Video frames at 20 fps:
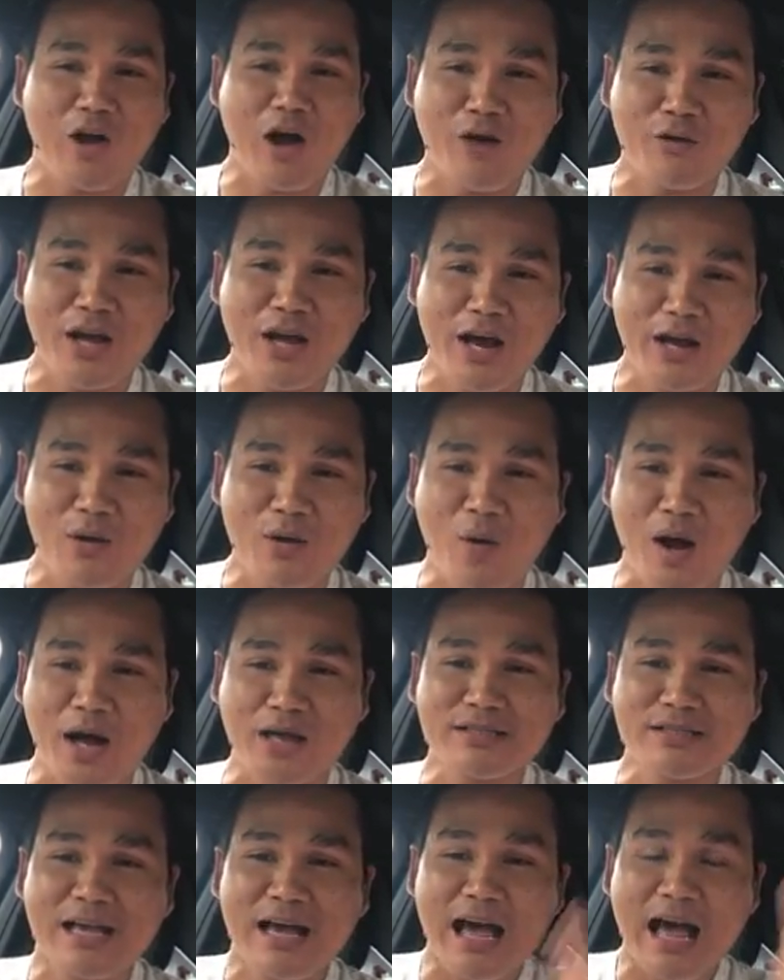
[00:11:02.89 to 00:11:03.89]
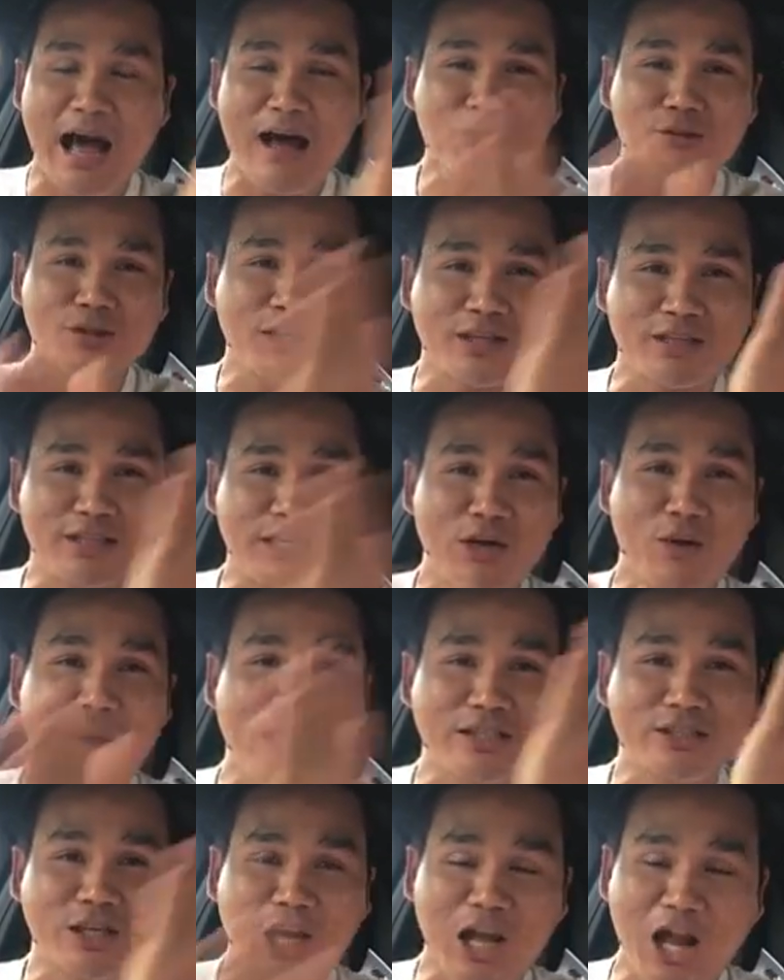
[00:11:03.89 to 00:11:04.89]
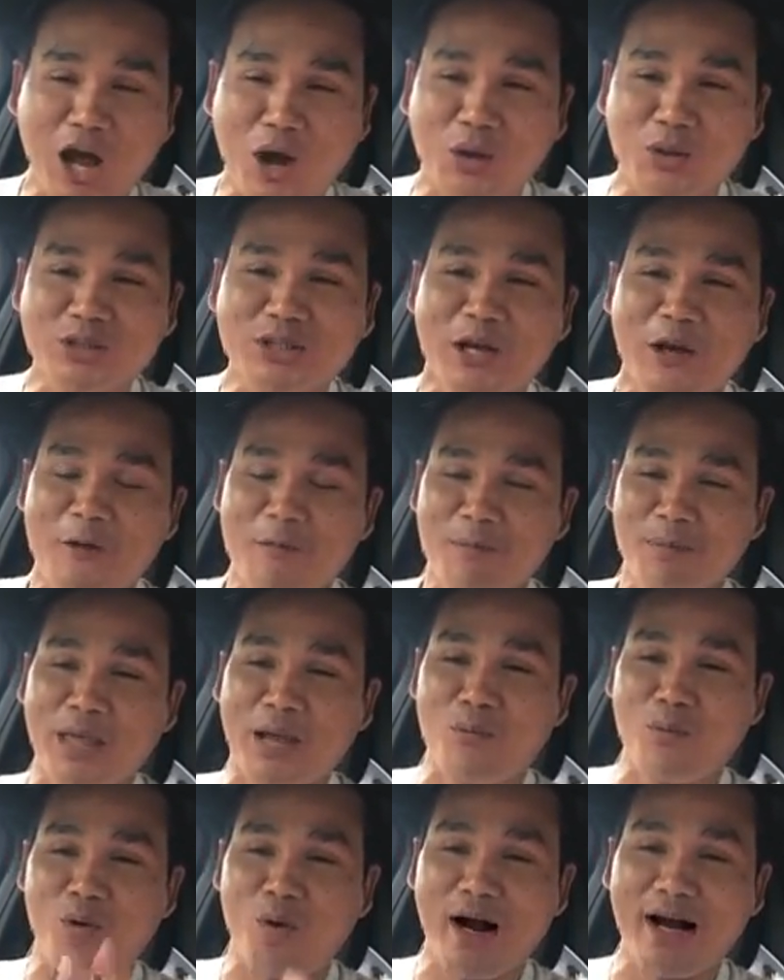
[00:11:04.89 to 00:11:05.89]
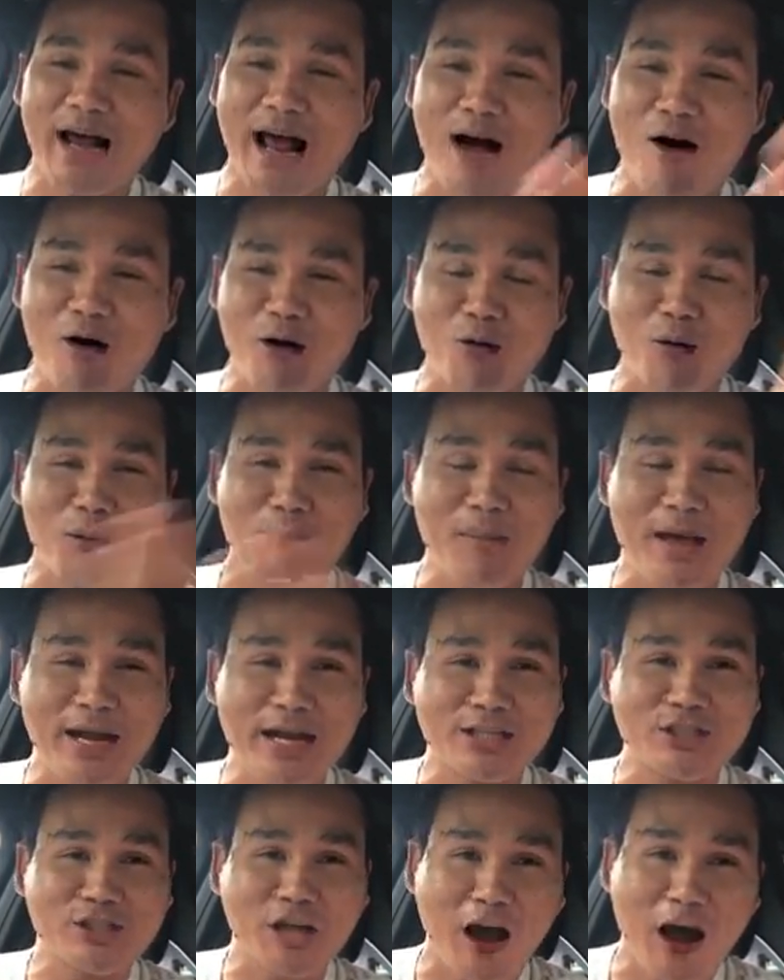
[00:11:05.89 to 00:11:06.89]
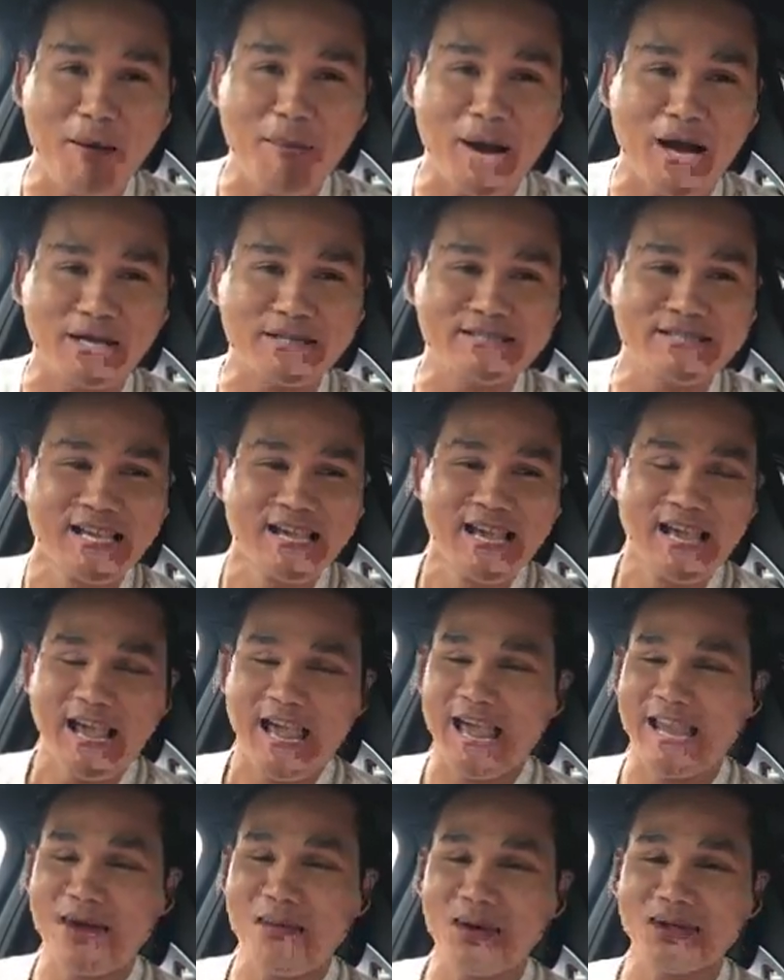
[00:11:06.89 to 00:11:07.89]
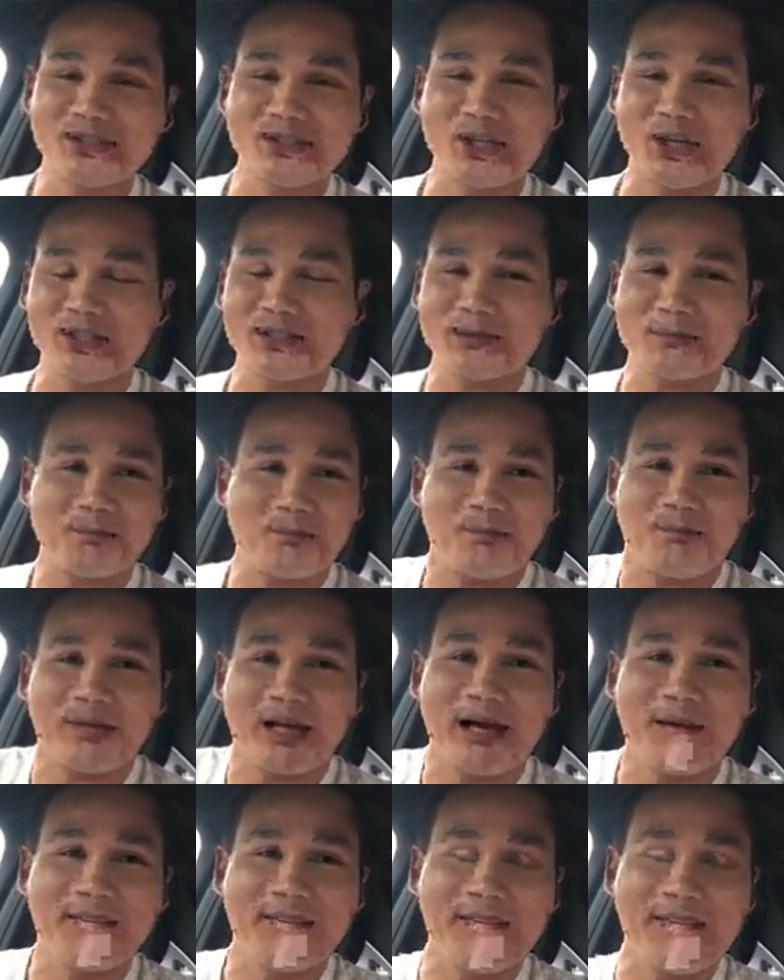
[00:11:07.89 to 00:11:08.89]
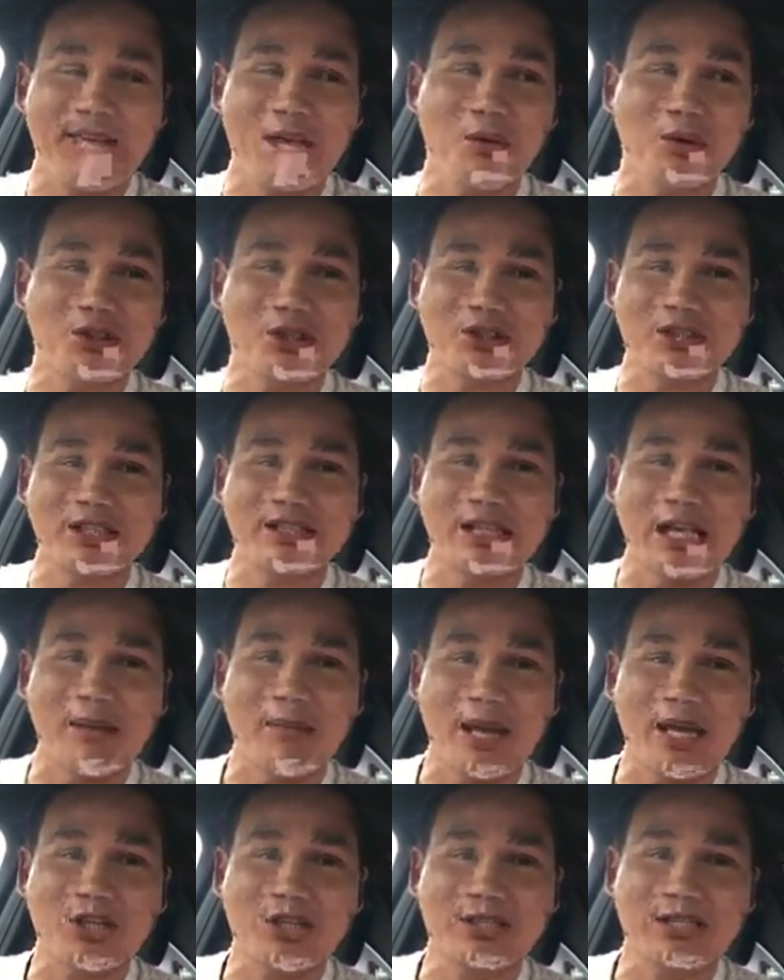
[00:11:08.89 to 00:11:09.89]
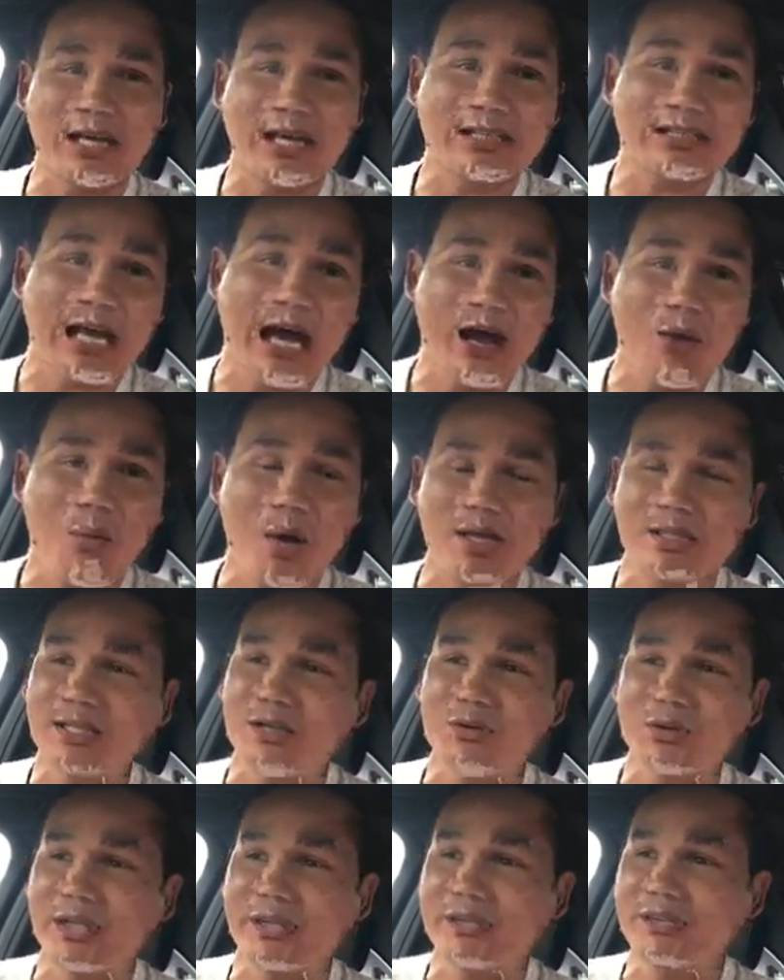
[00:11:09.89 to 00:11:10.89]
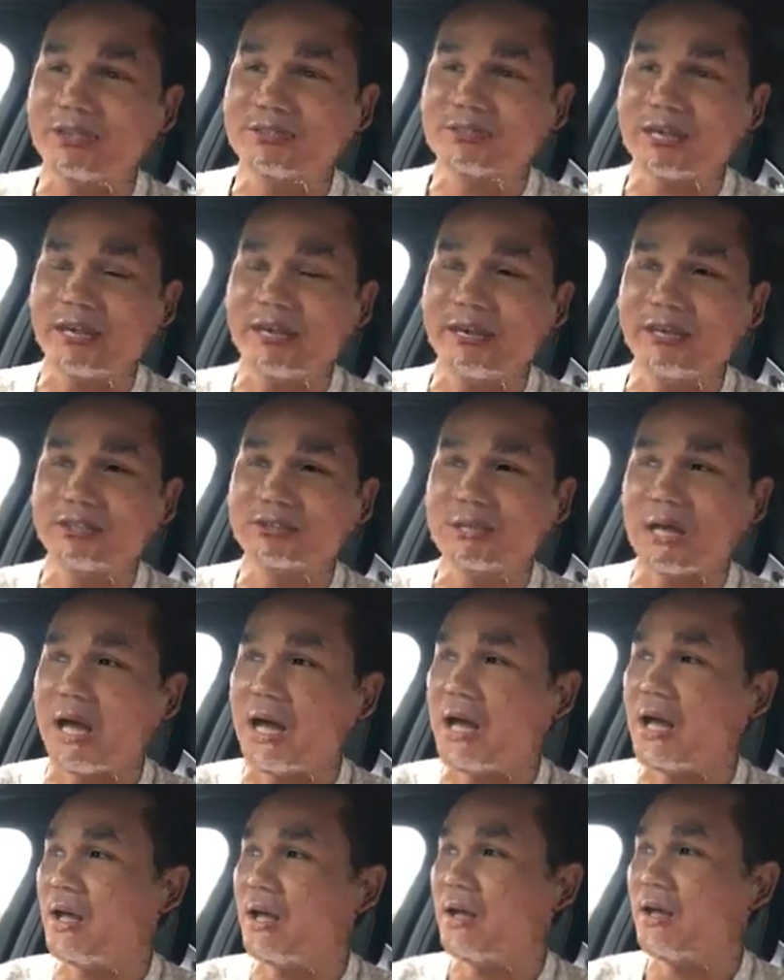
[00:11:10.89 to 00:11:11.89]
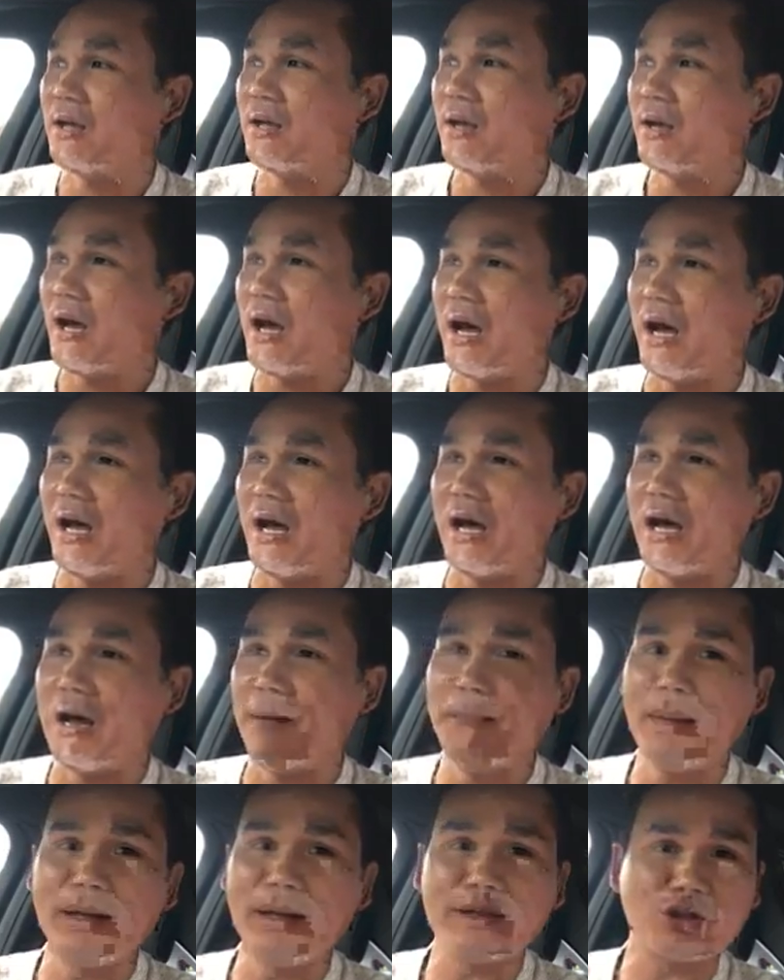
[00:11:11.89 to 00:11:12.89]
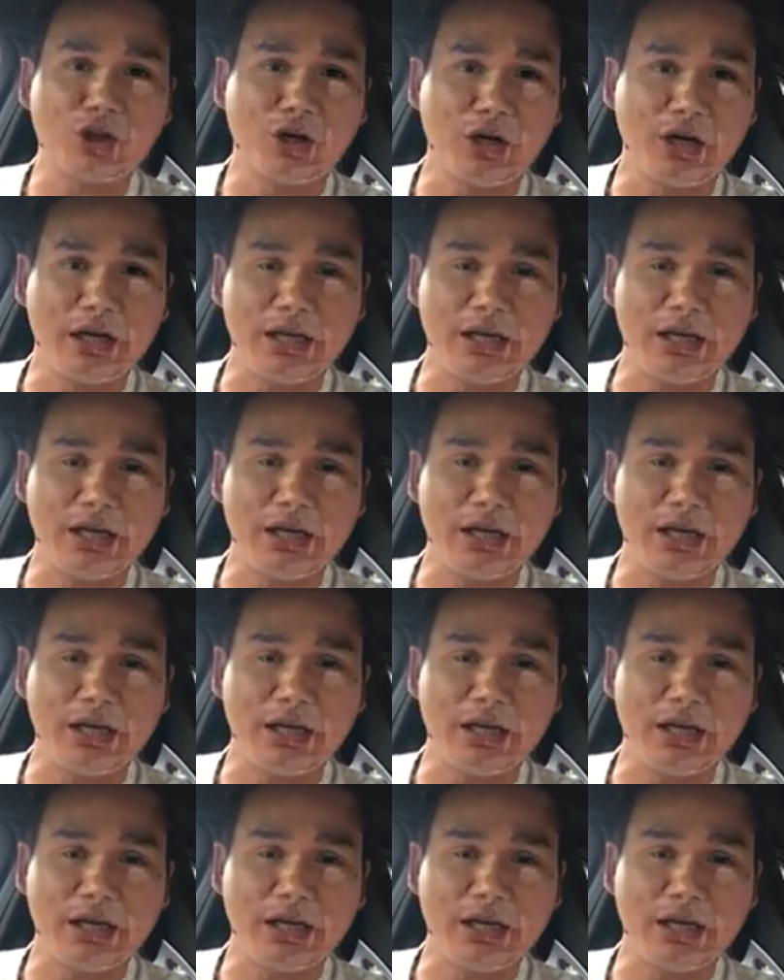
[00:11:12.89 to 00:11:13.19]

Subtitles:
After the deal has closed, then we went out and we met at Starbucks, and he was just the same age as I was. He was like in his mid-30s.